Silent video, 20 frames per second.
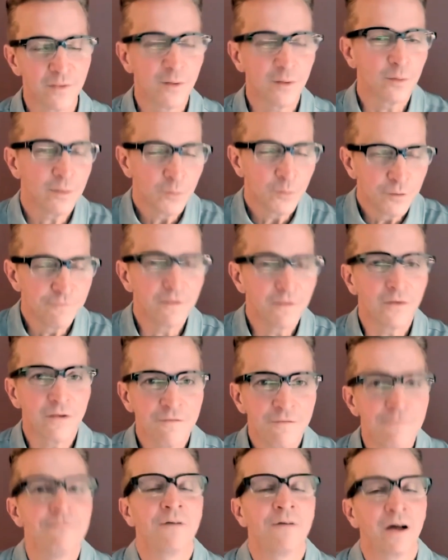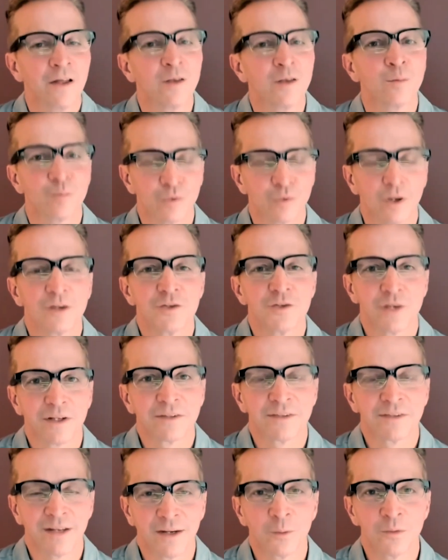So it was very fun
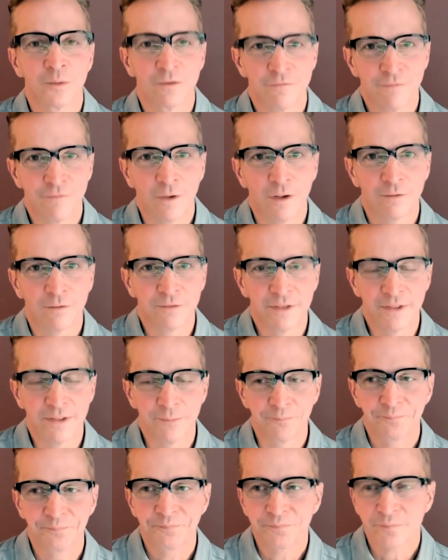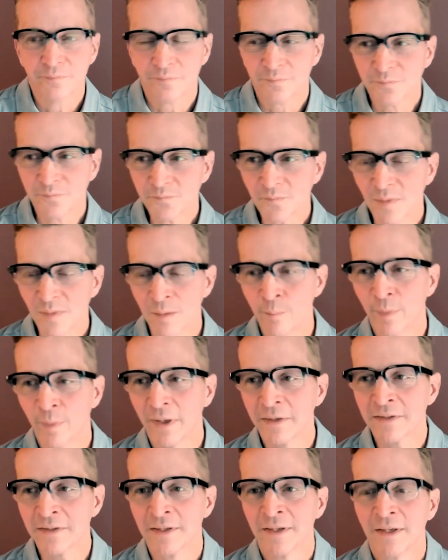projects that I was involved in.
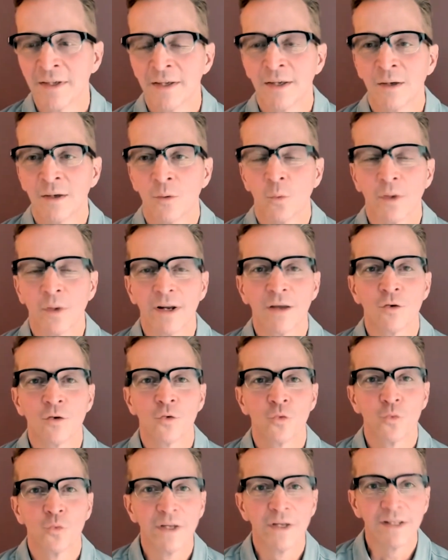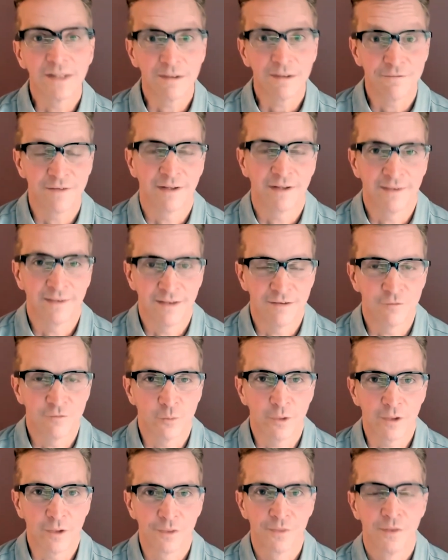But what I really fell in
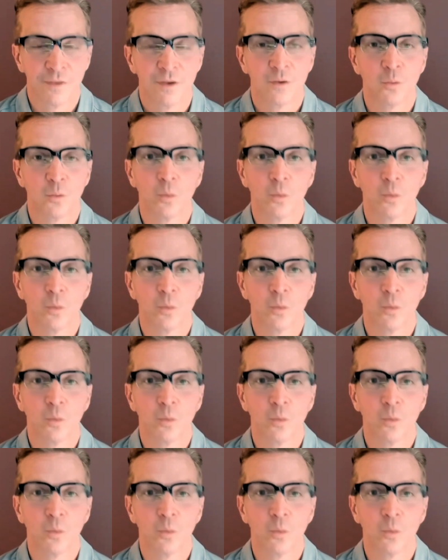love with